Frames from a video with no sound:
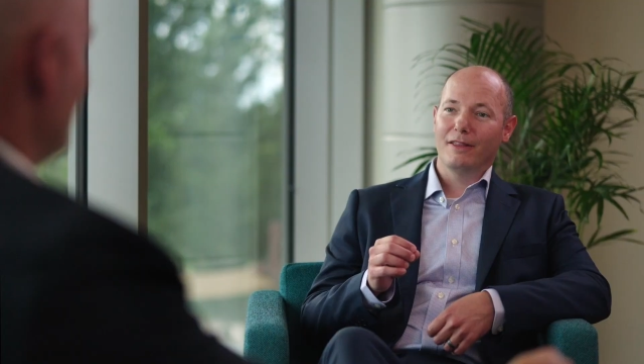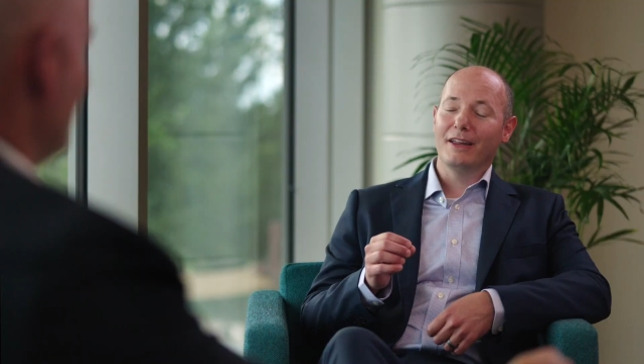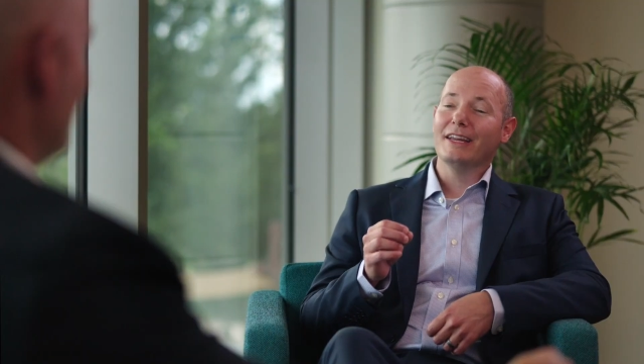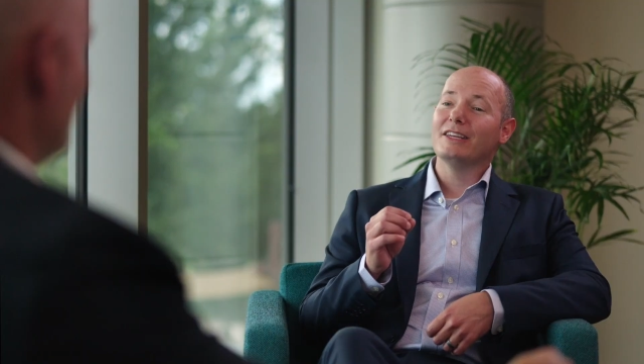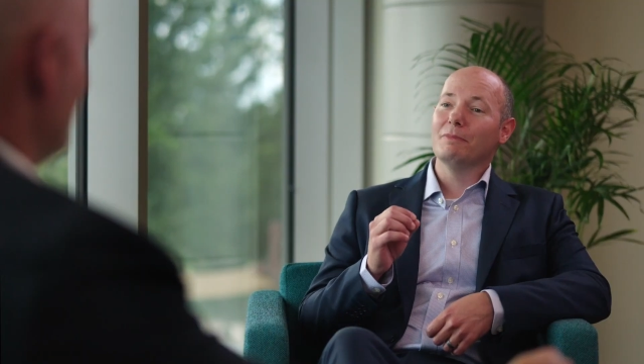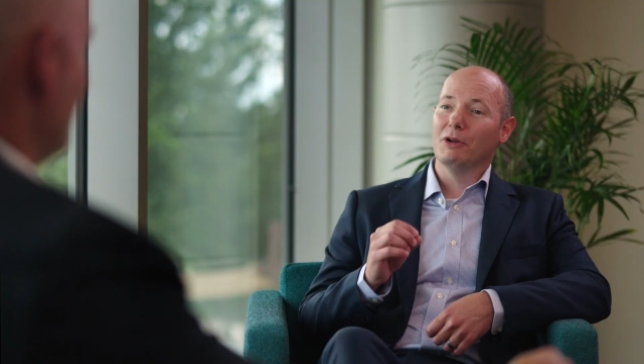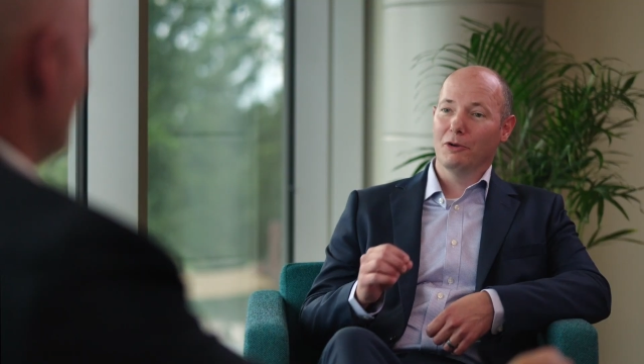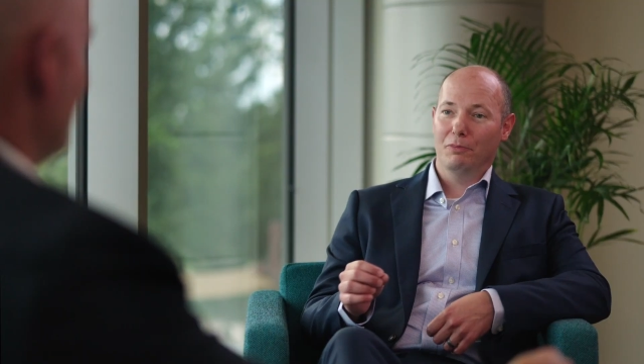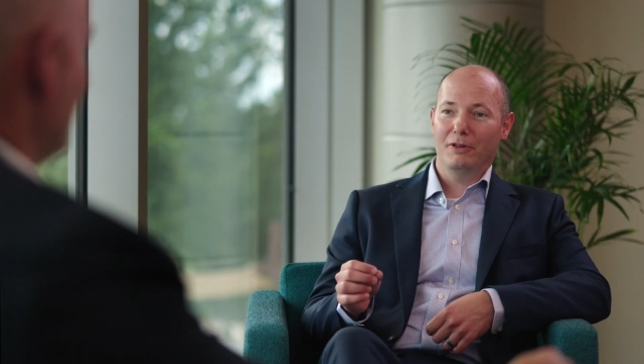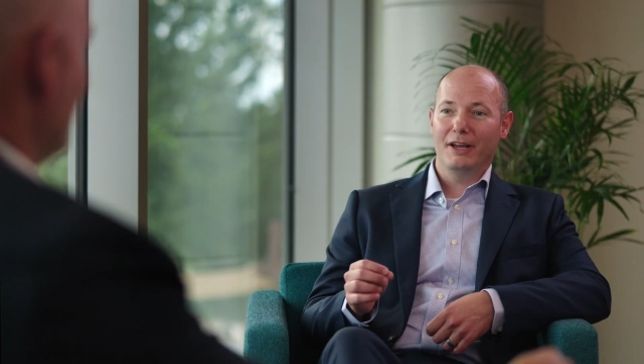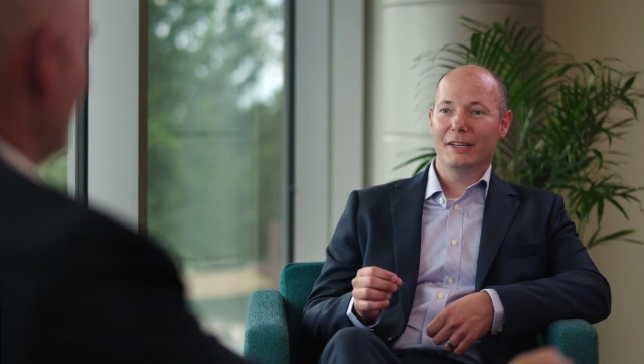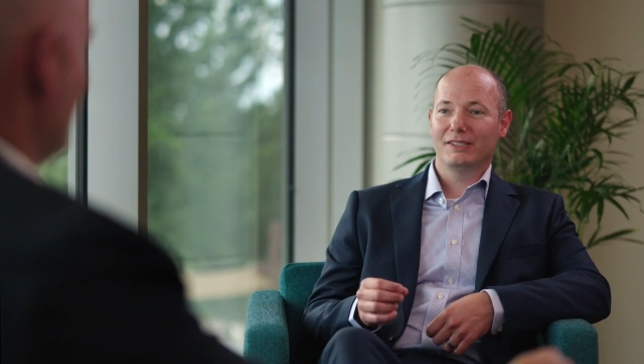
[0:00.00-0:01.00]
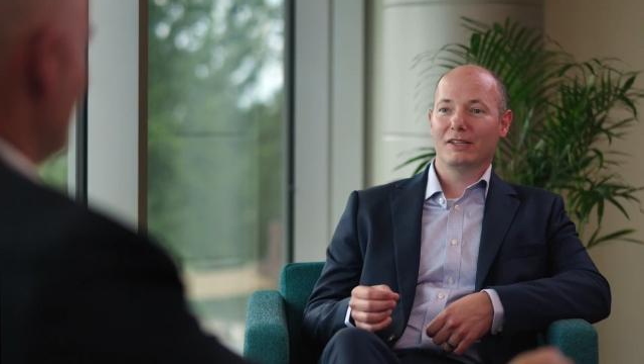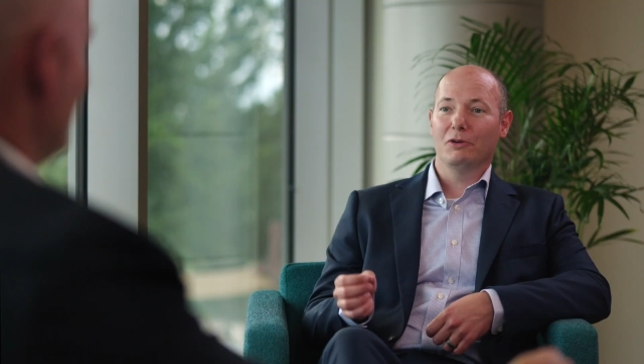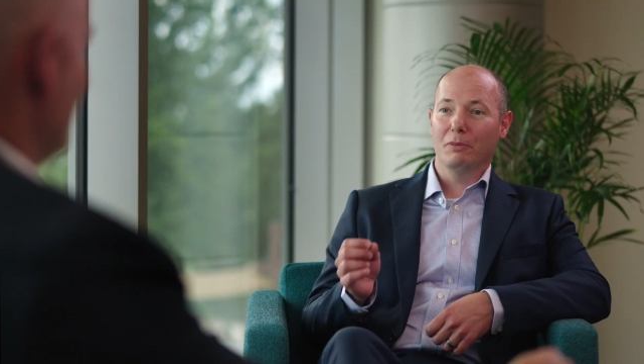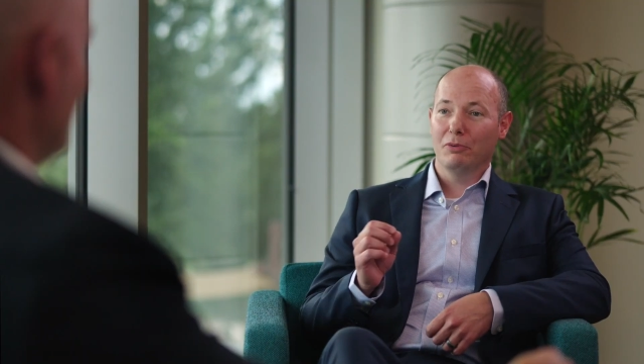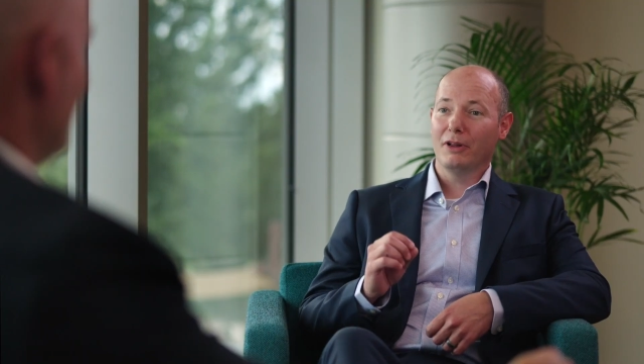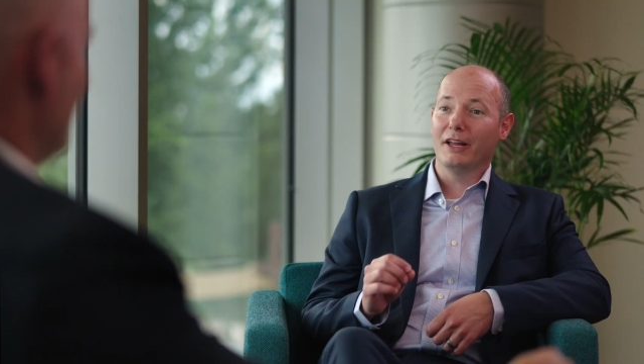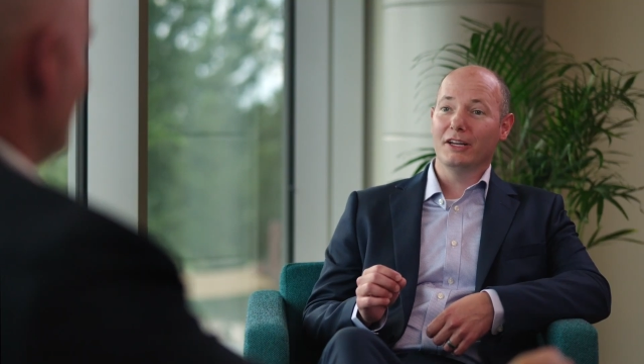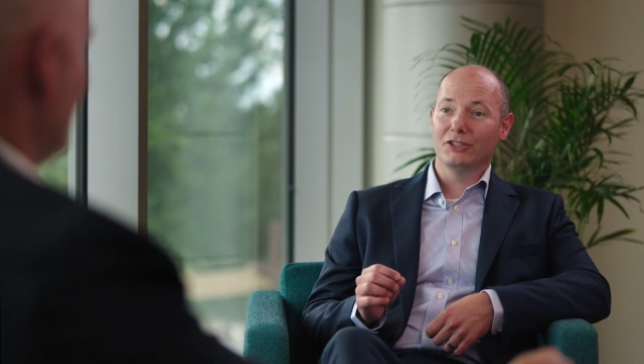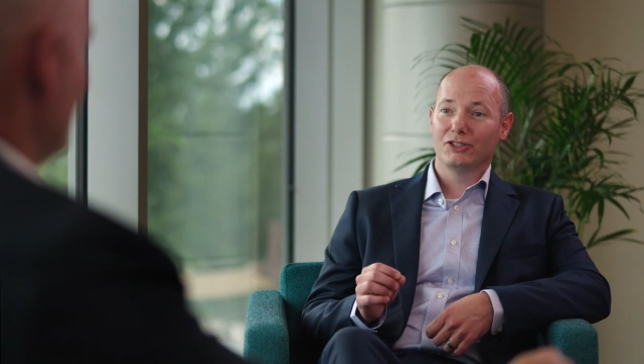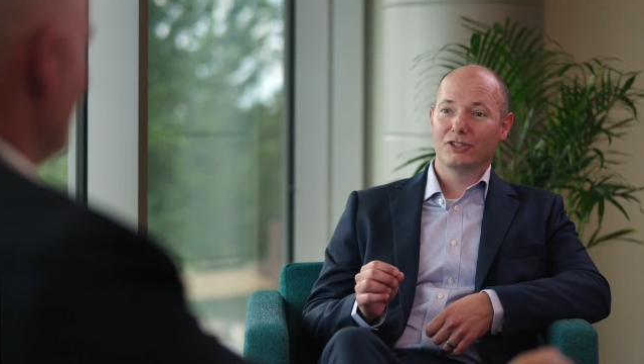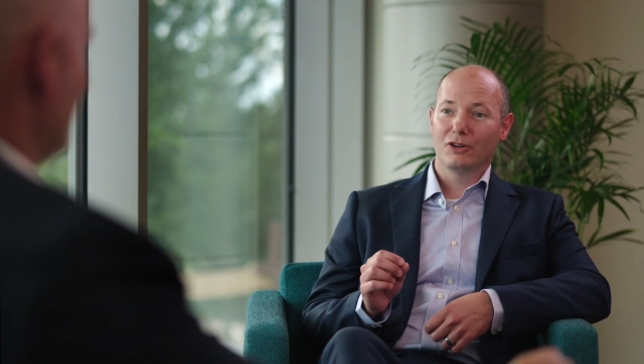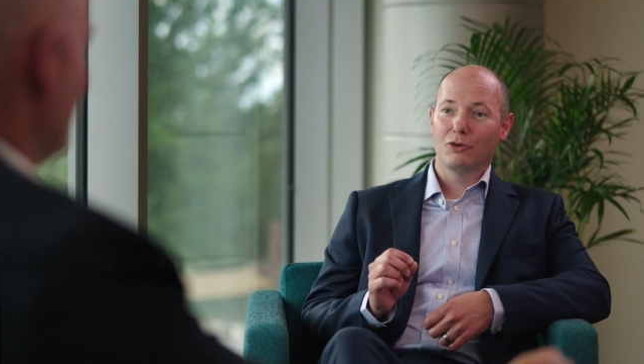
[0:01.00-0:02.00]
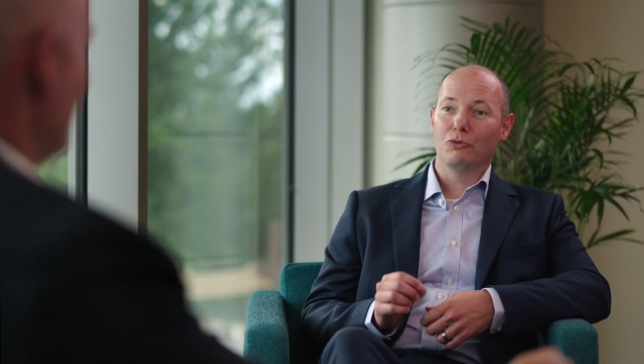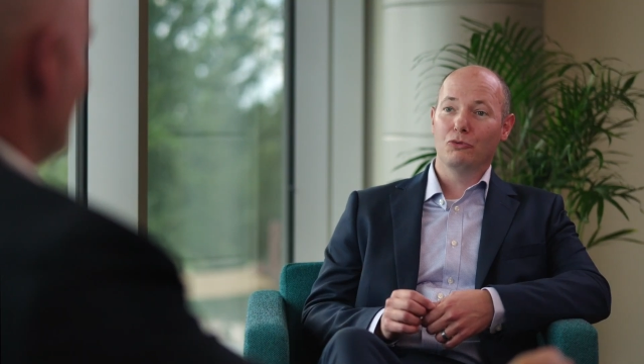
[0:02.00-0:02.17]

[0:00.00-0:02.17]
they need to be replaced and replenished